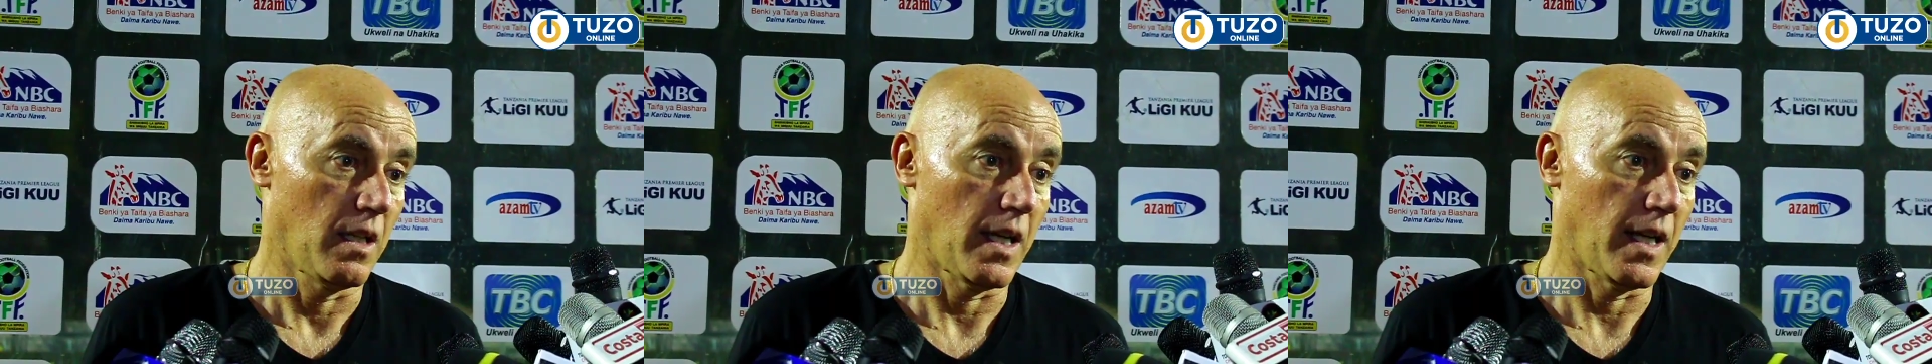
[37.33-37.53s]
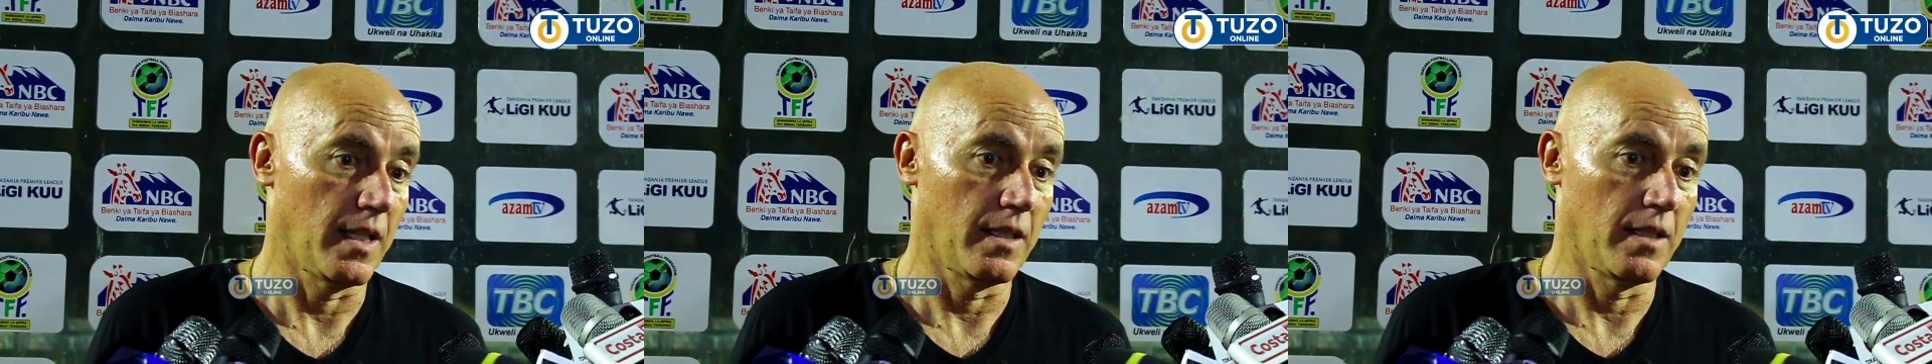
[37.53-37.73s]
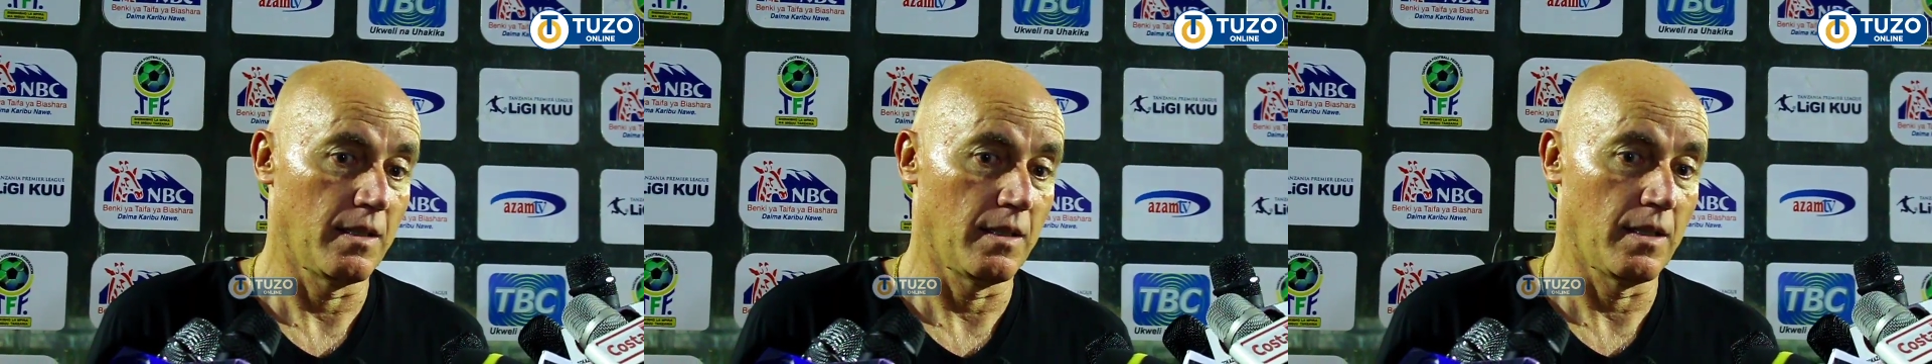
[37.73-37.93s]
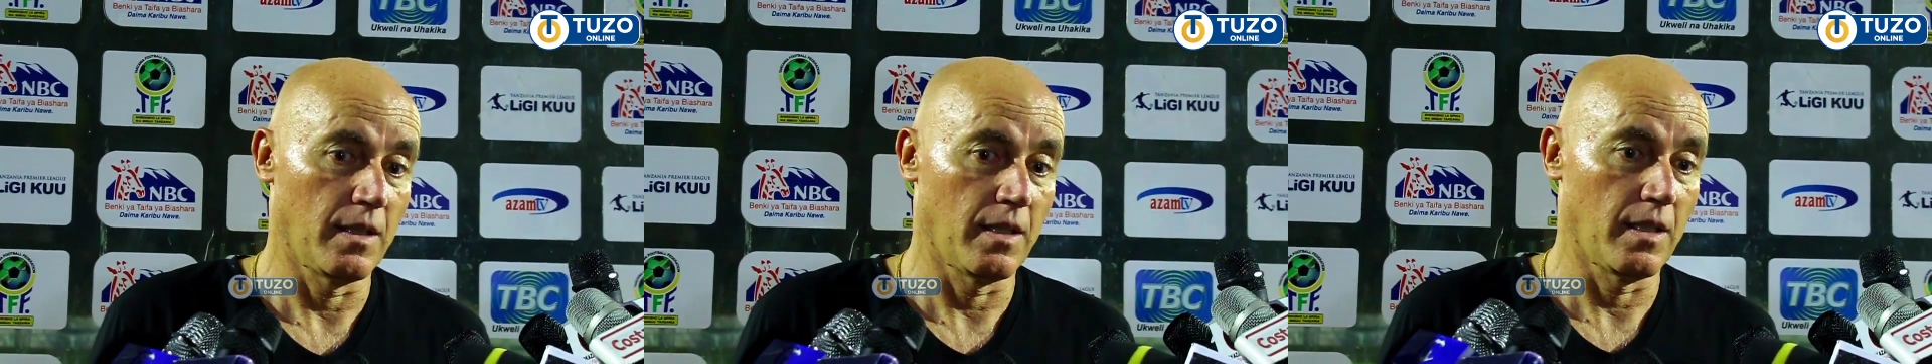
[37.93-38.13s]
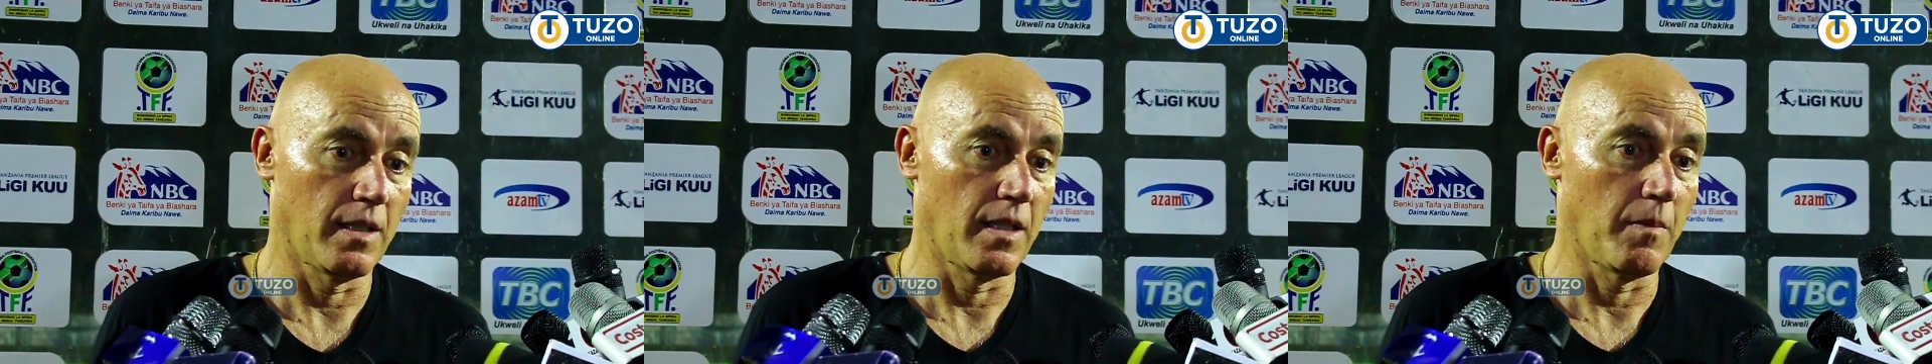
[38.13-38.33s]
And
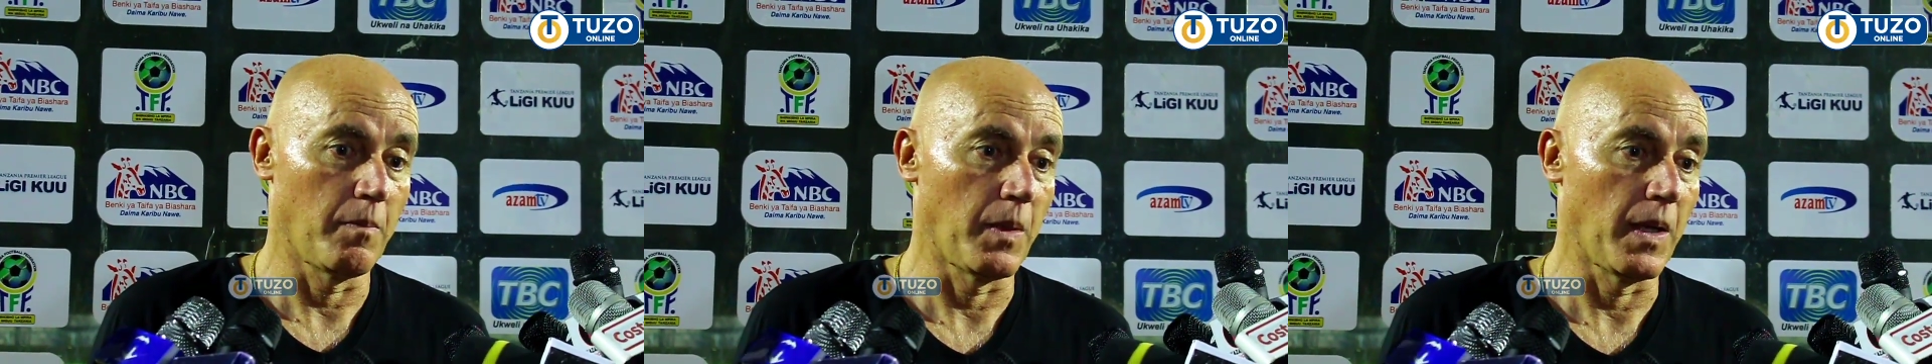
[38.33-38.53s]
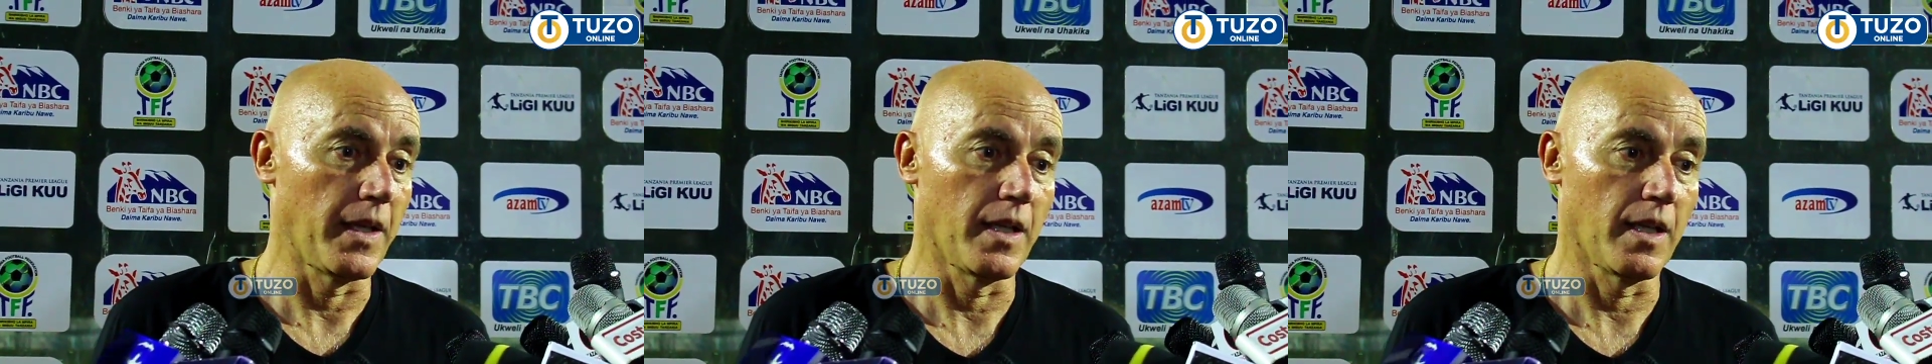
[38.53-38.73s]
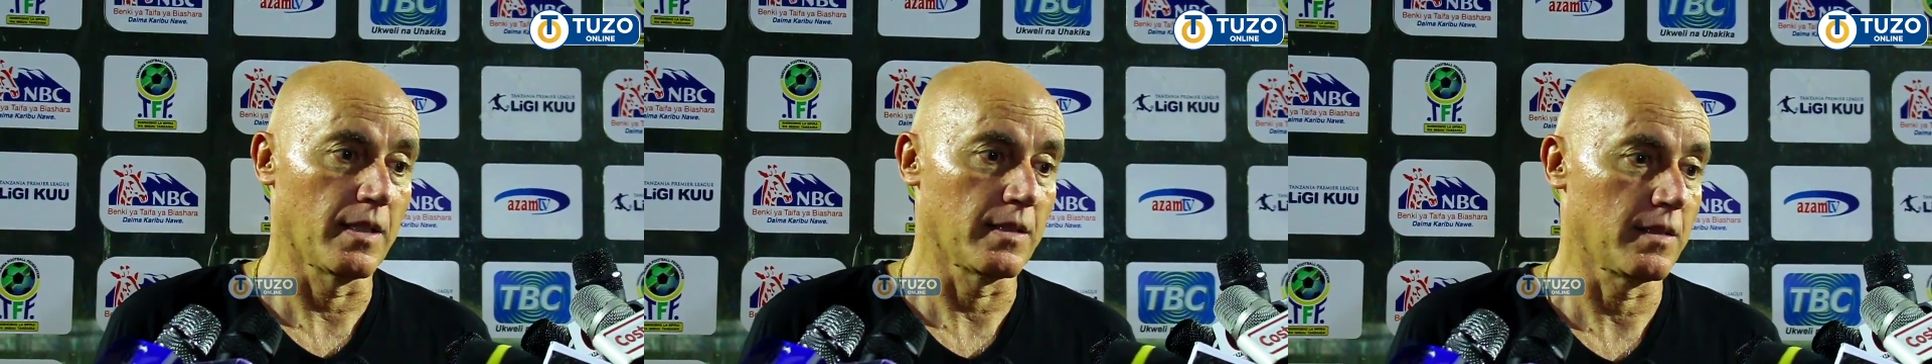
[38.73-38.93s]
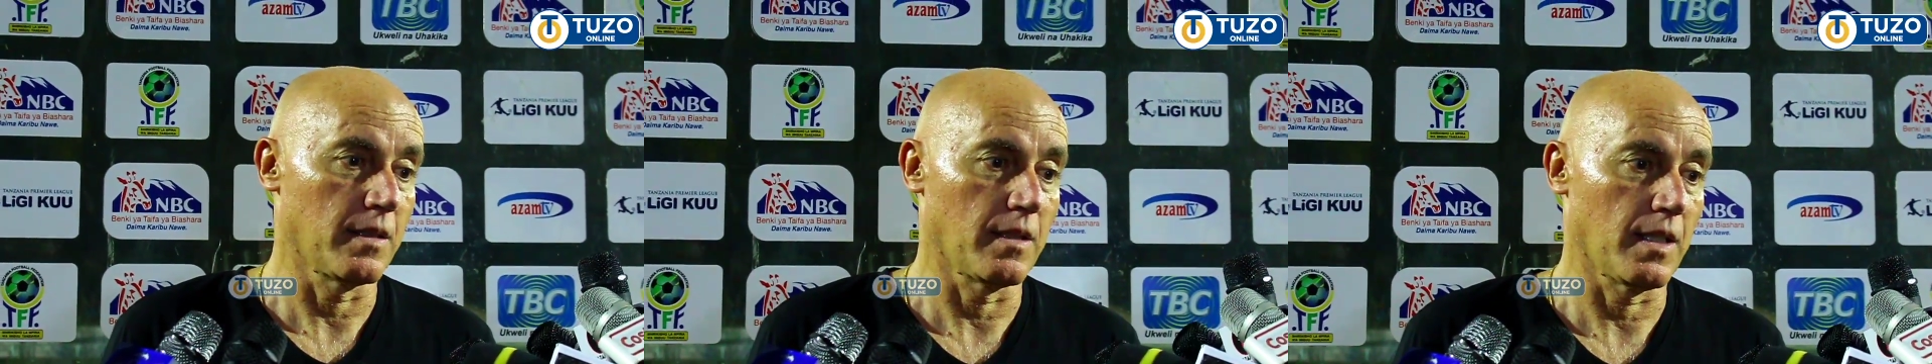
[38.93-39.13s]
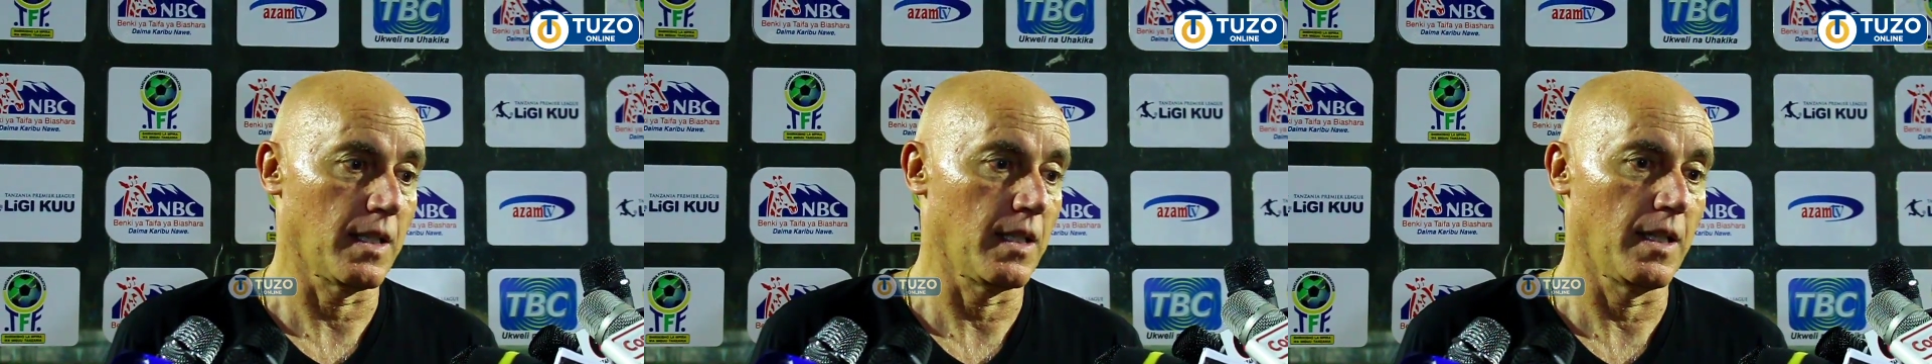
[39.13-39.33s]
the players
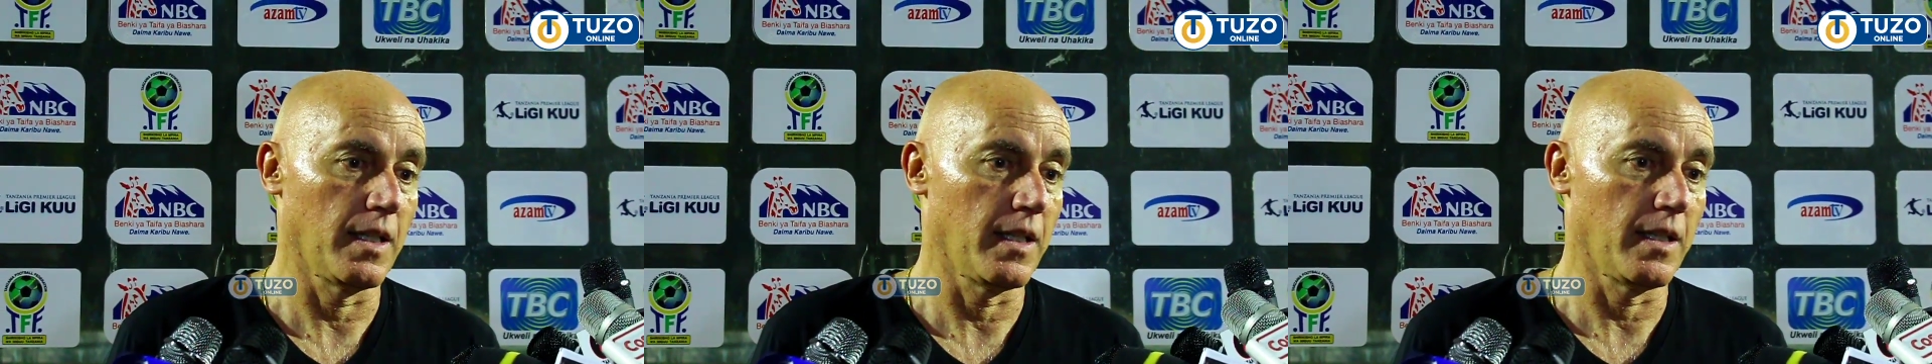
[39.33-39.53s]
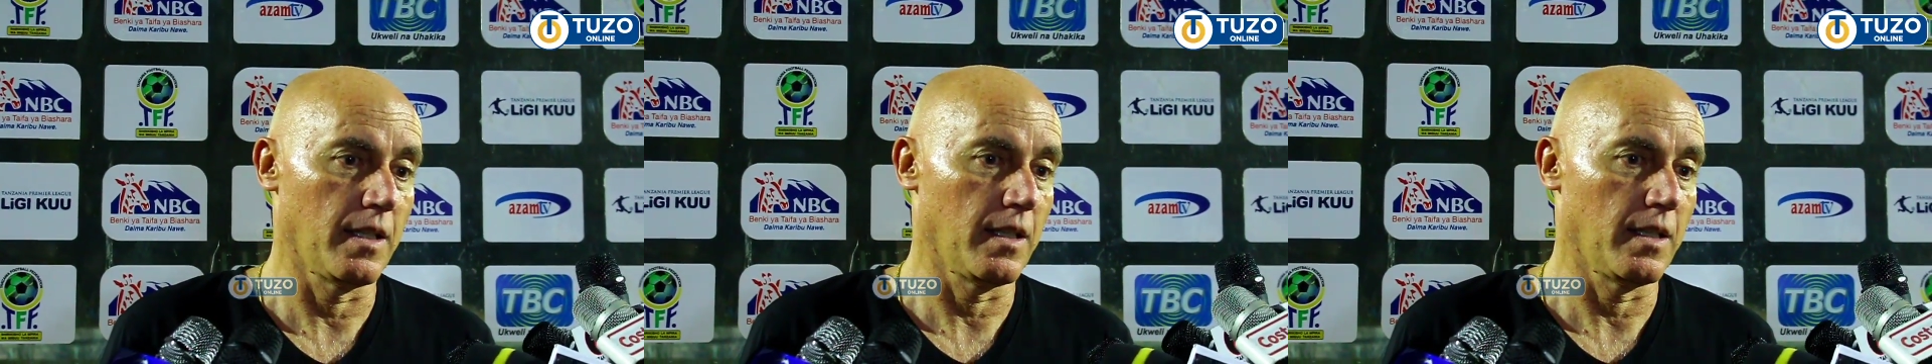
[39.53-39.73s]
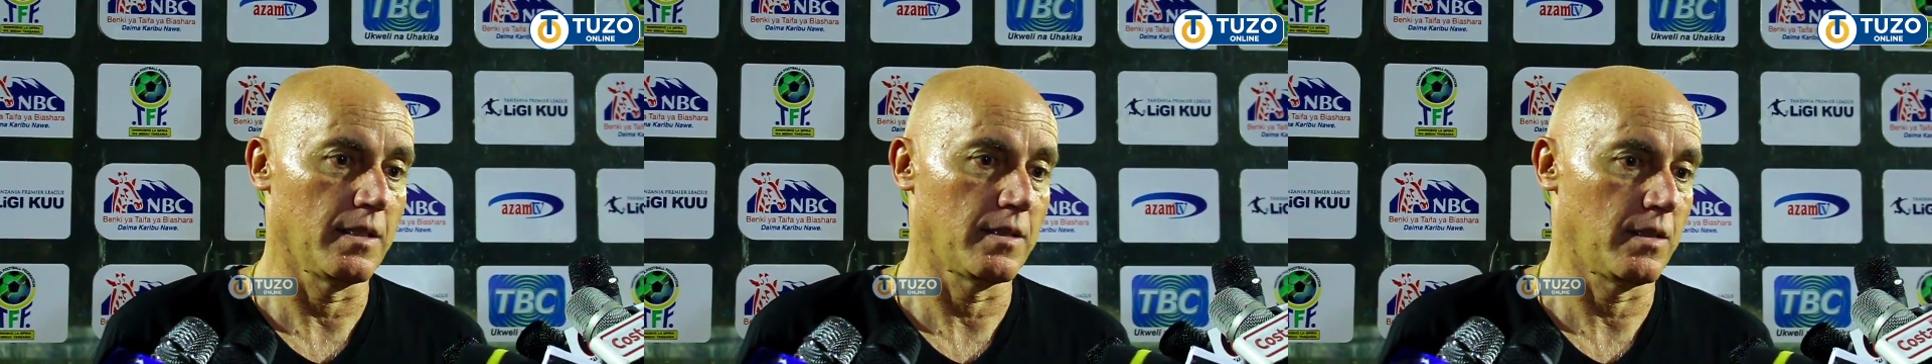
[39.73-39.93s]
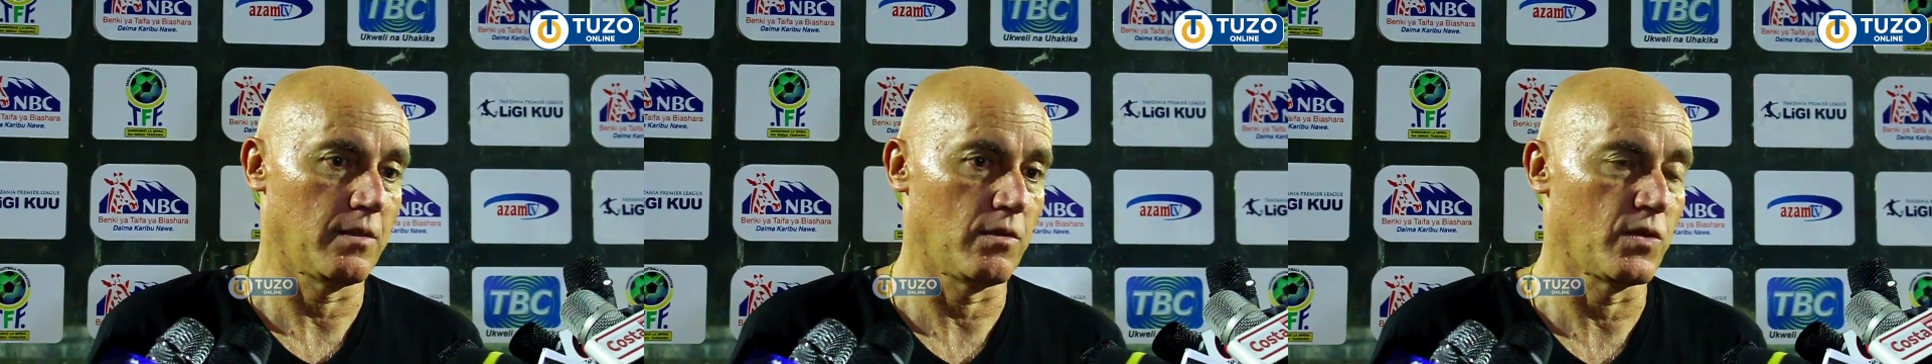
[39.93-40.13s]
really is